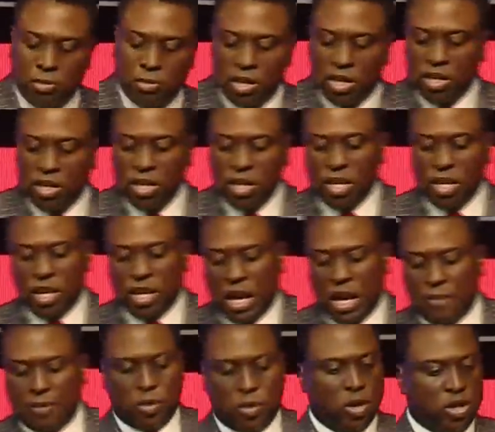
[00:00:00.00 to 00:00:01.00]
me. I
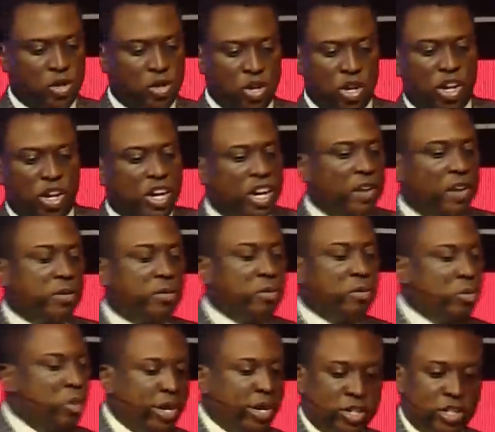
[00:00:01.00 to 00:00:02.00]
mean, we're younger and
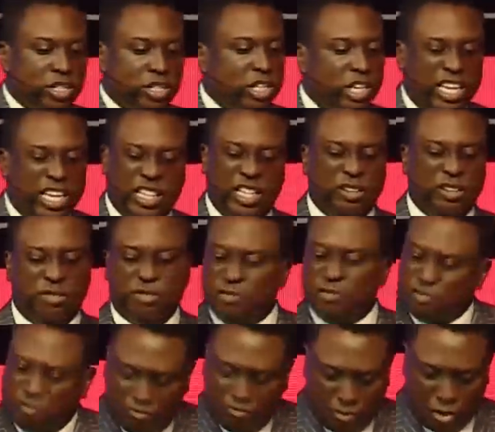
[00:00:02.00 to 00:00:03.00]
we're just in the
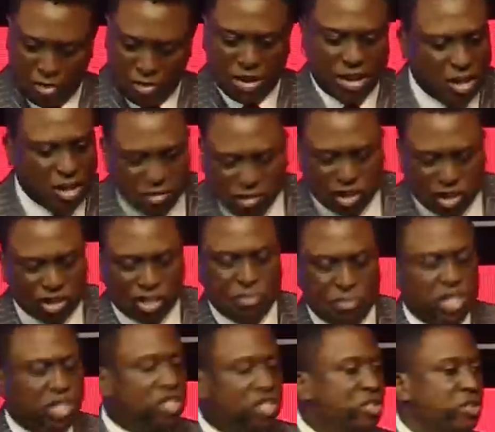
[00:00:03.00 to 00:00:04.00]
preliminary phase of
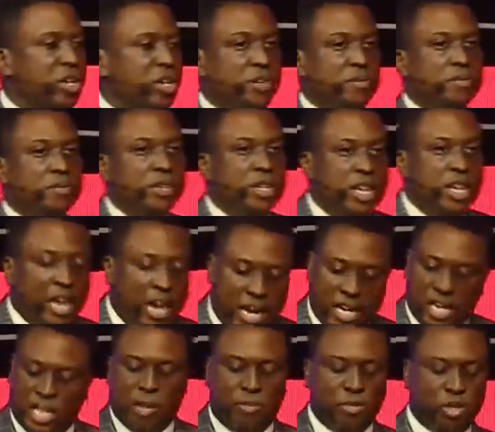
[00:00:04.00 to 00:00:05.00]
ministry. And
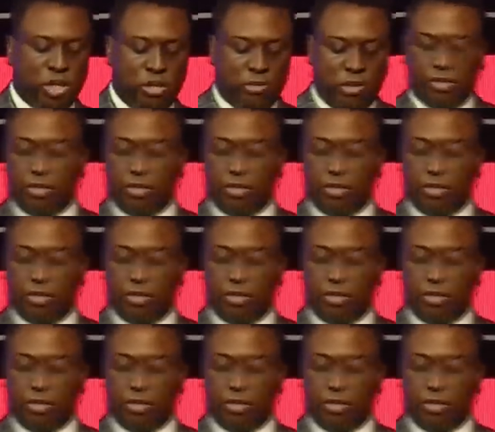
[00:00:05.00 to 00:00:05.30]
he came to see me